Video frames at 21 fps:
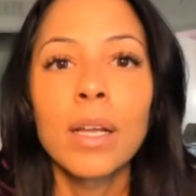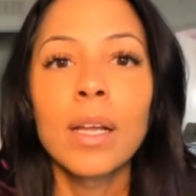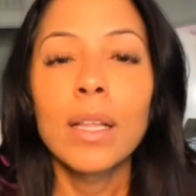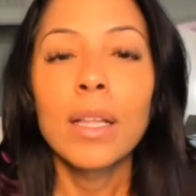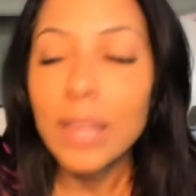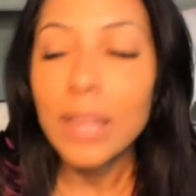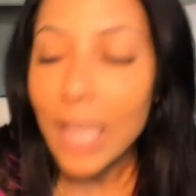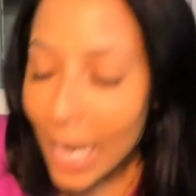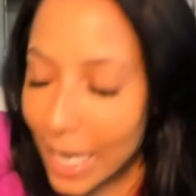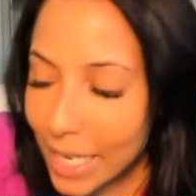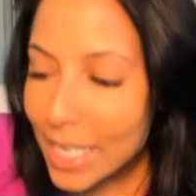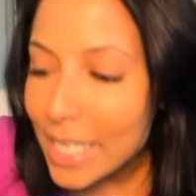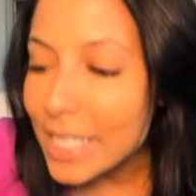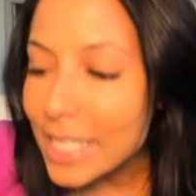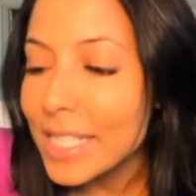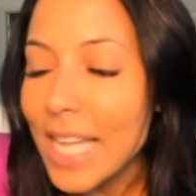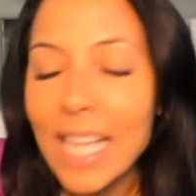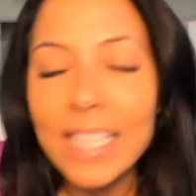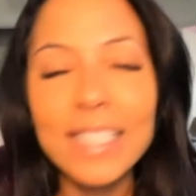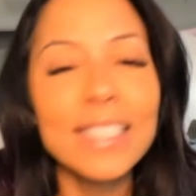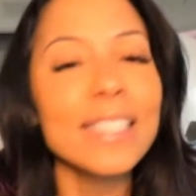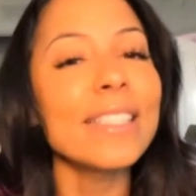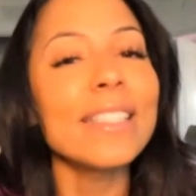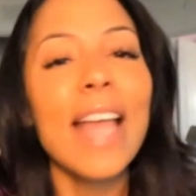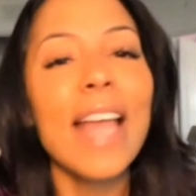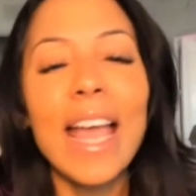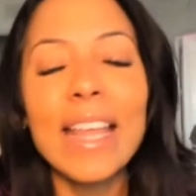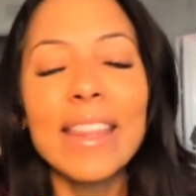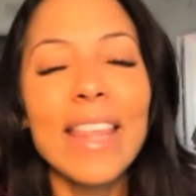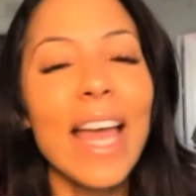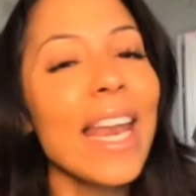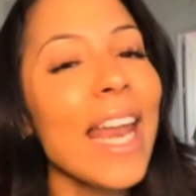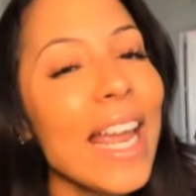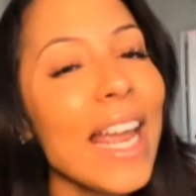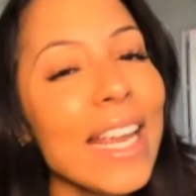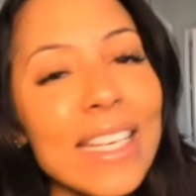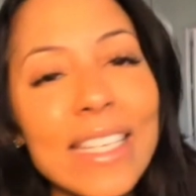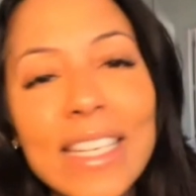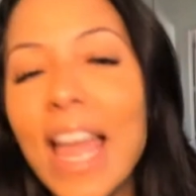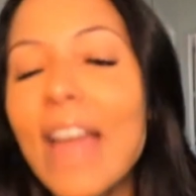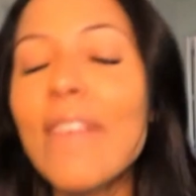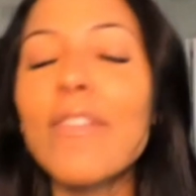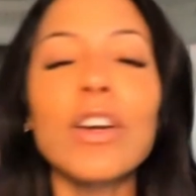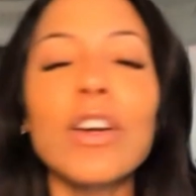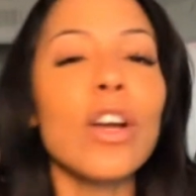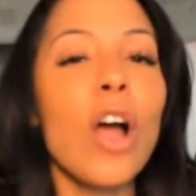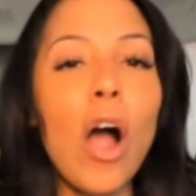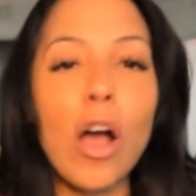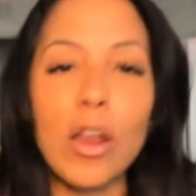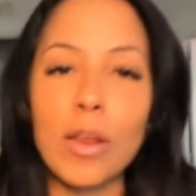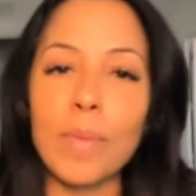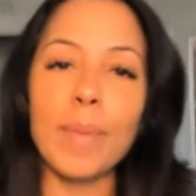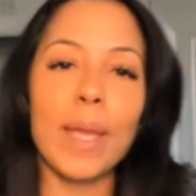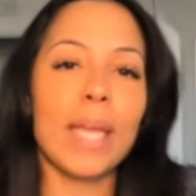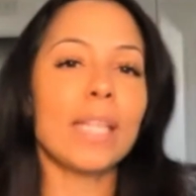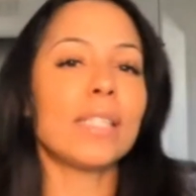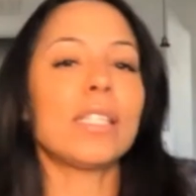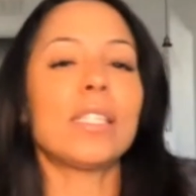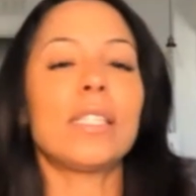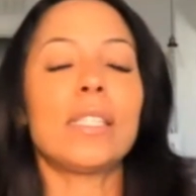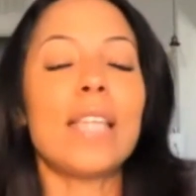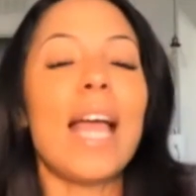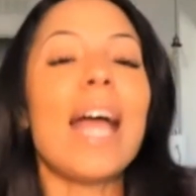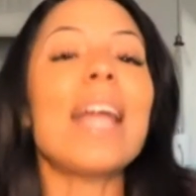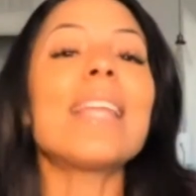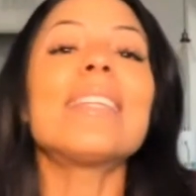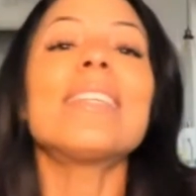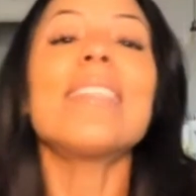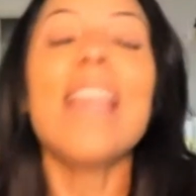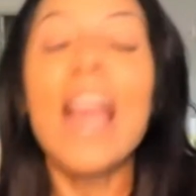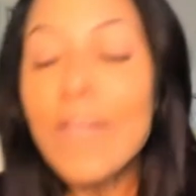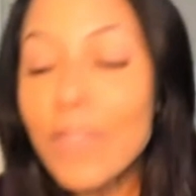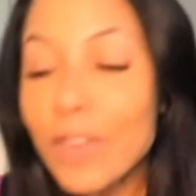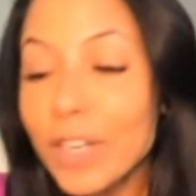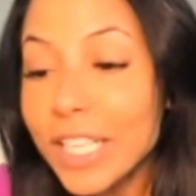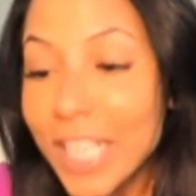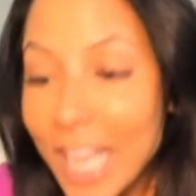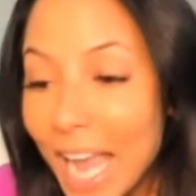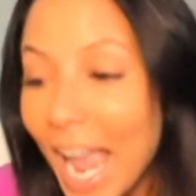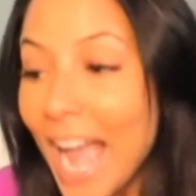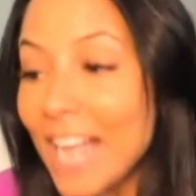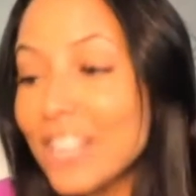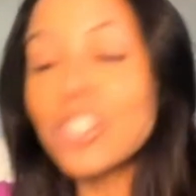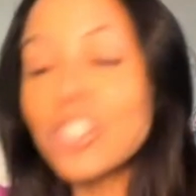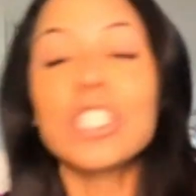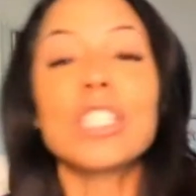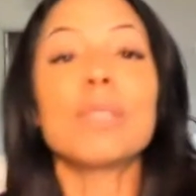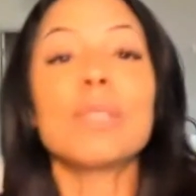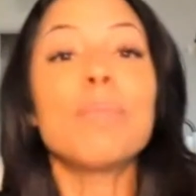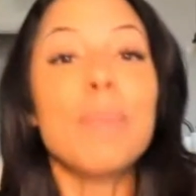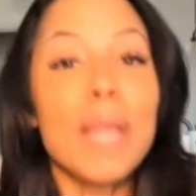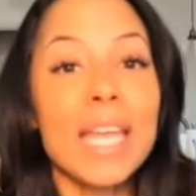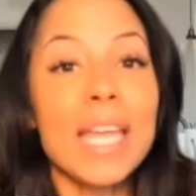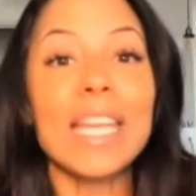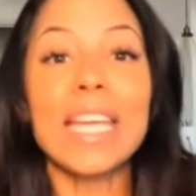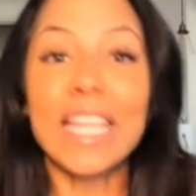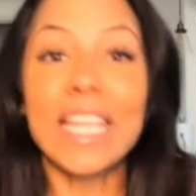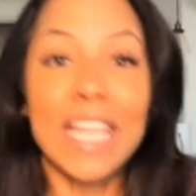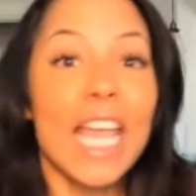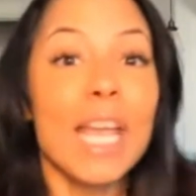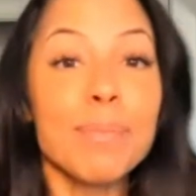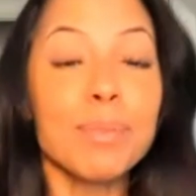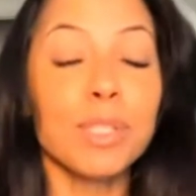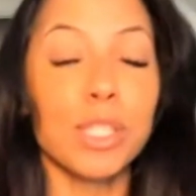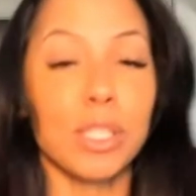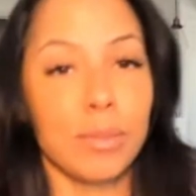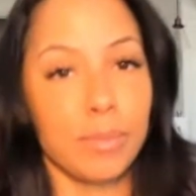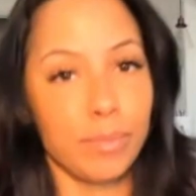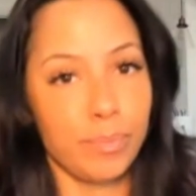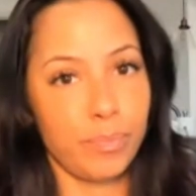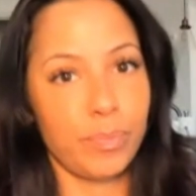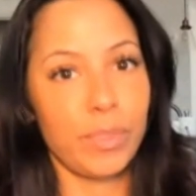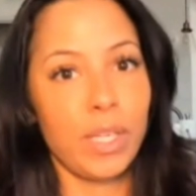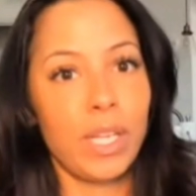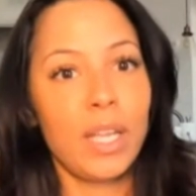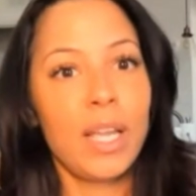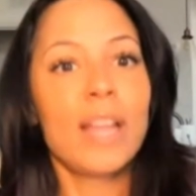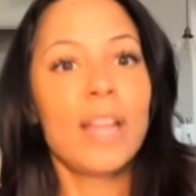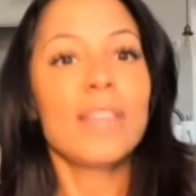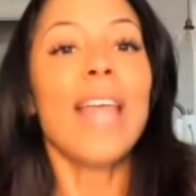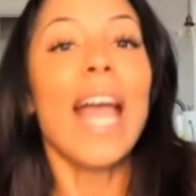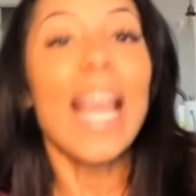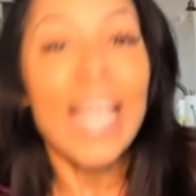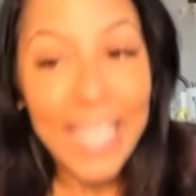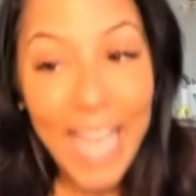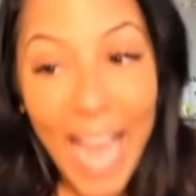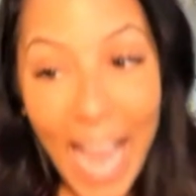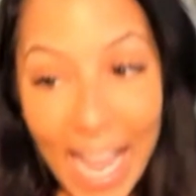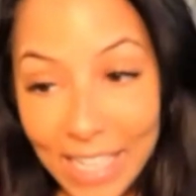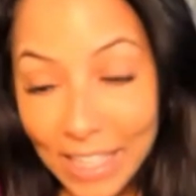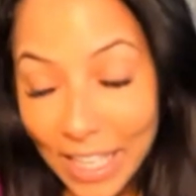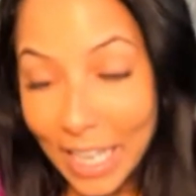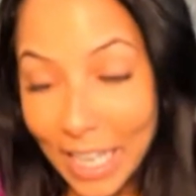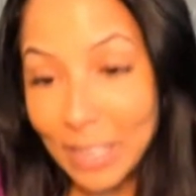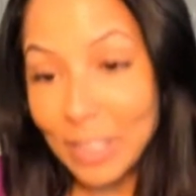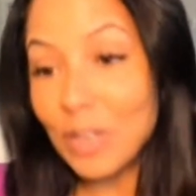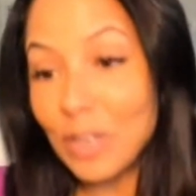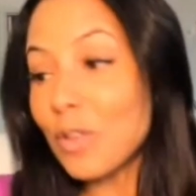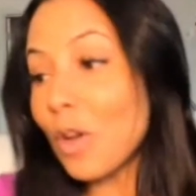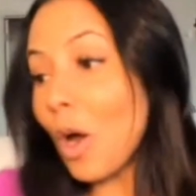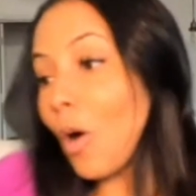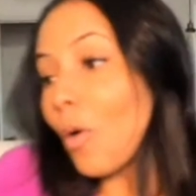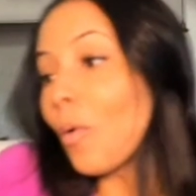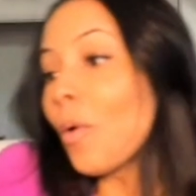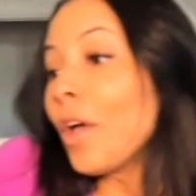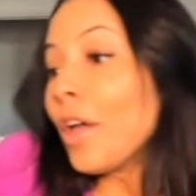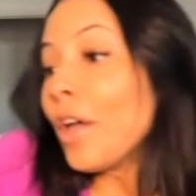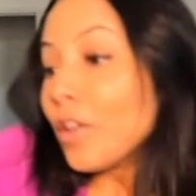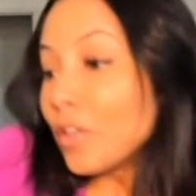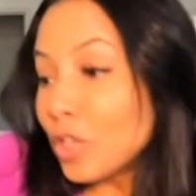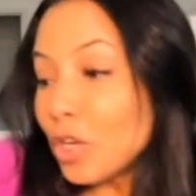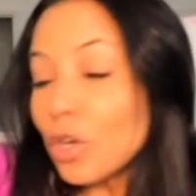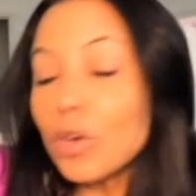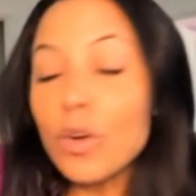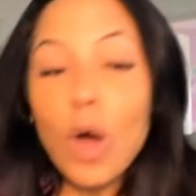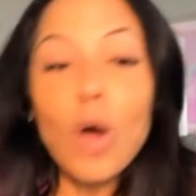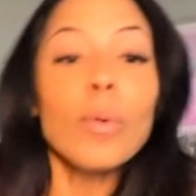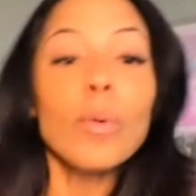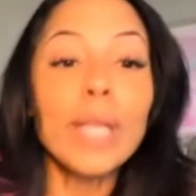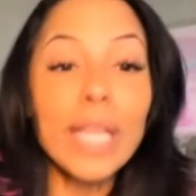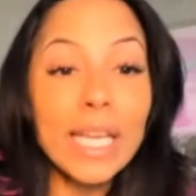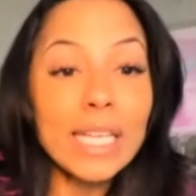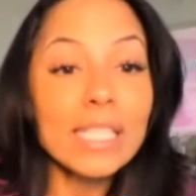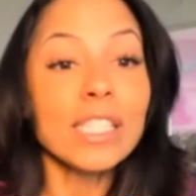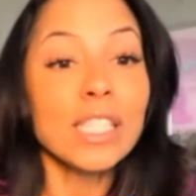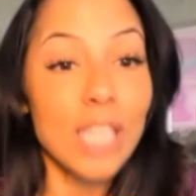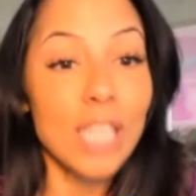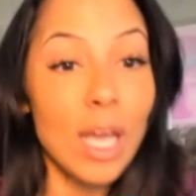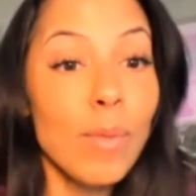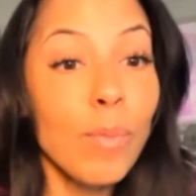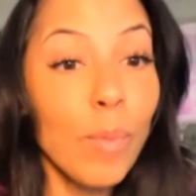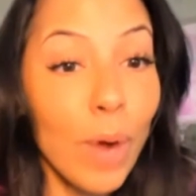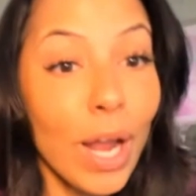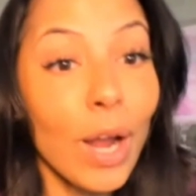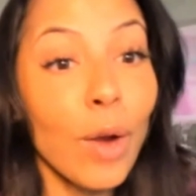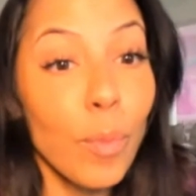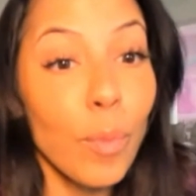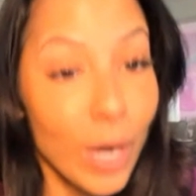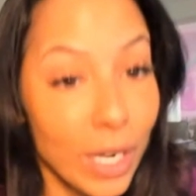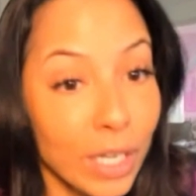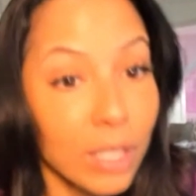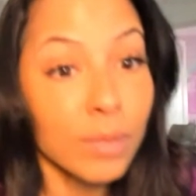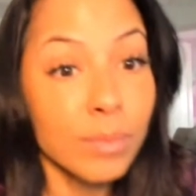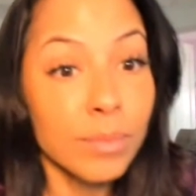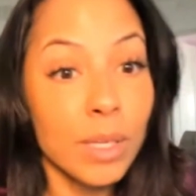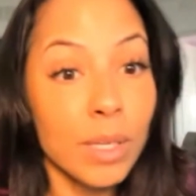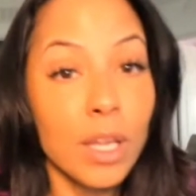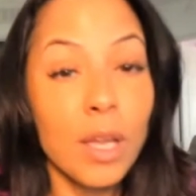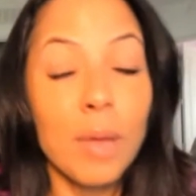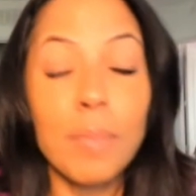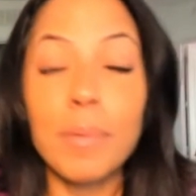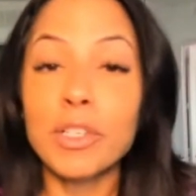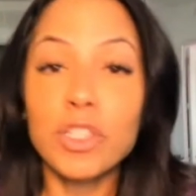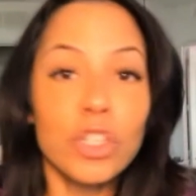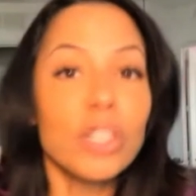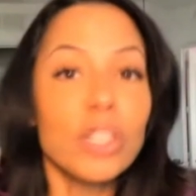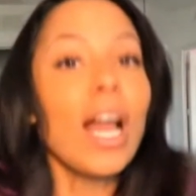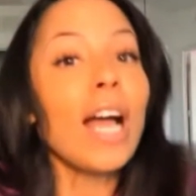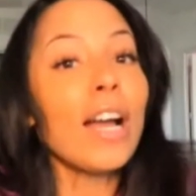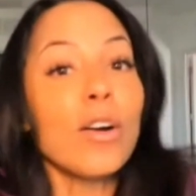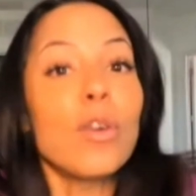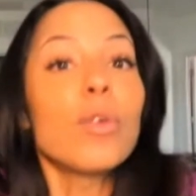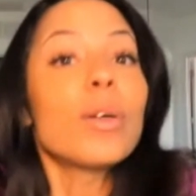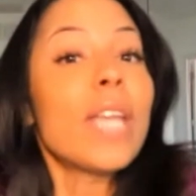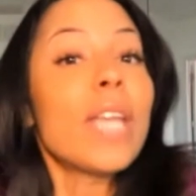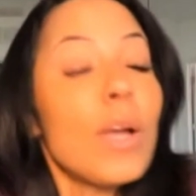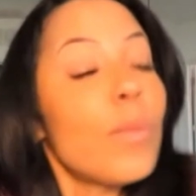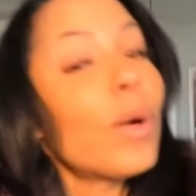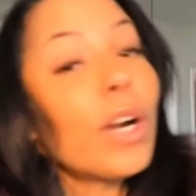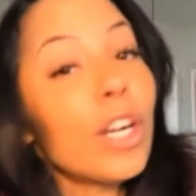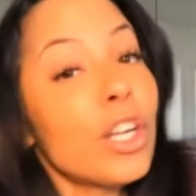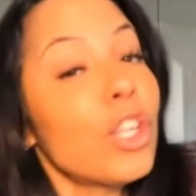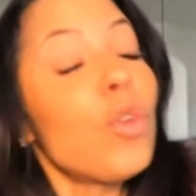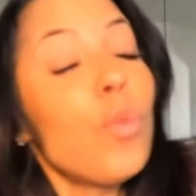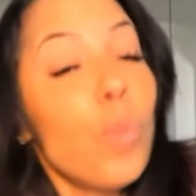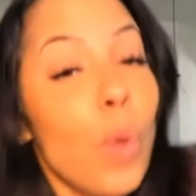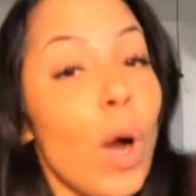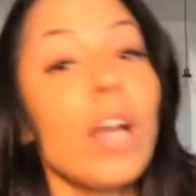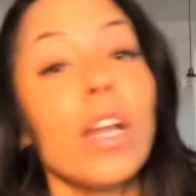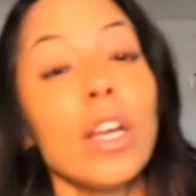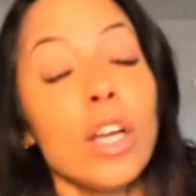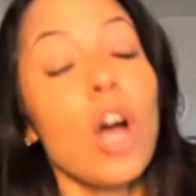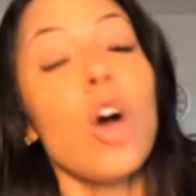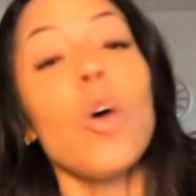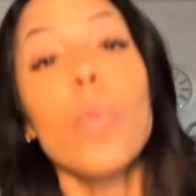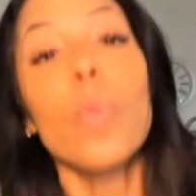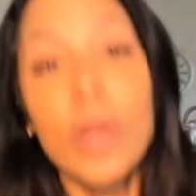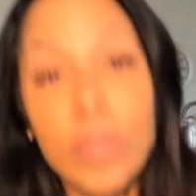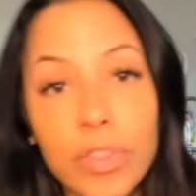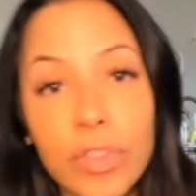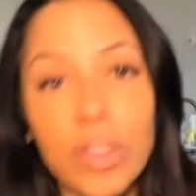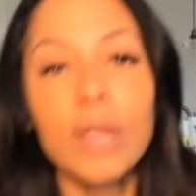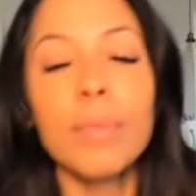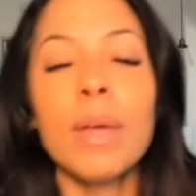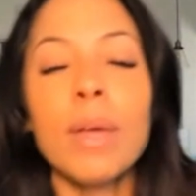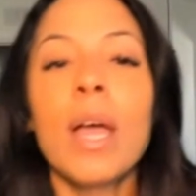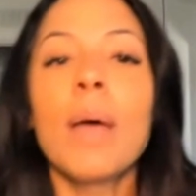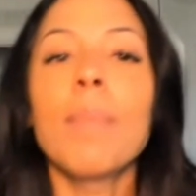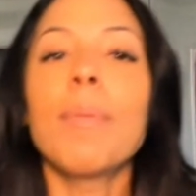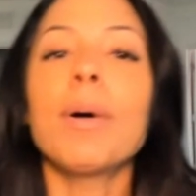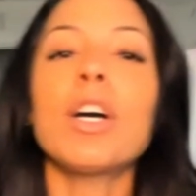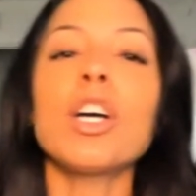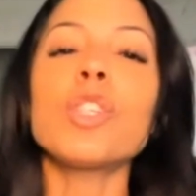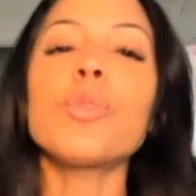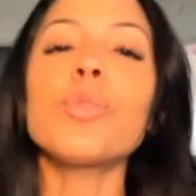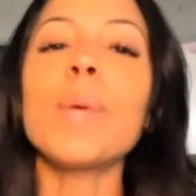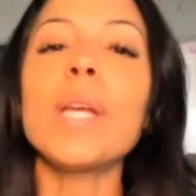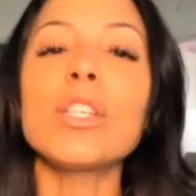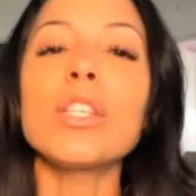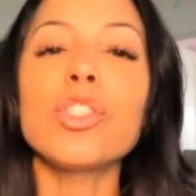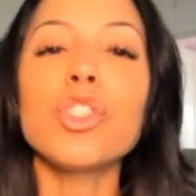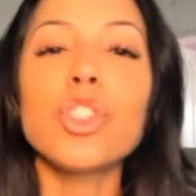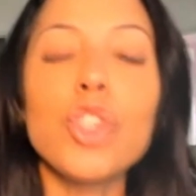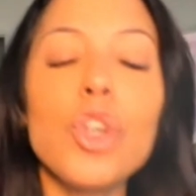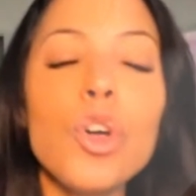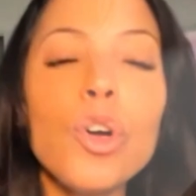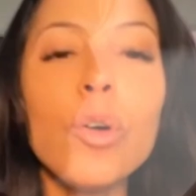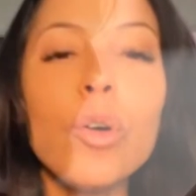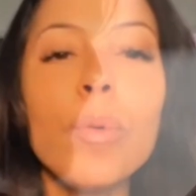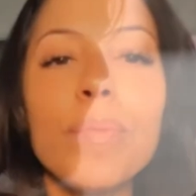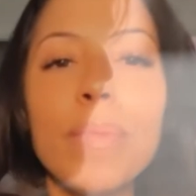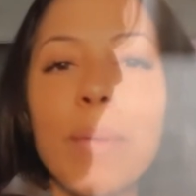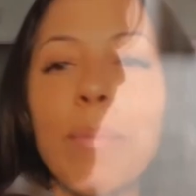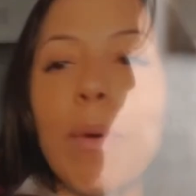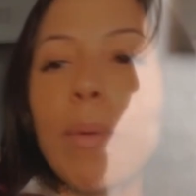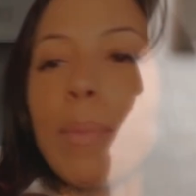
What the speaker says: Ladies, that ain't never caught a man. That never catches men and keeps them. That cat, like, you gonna get somewhere with them, but you're not gonna get where you want to go with them, because we assume that when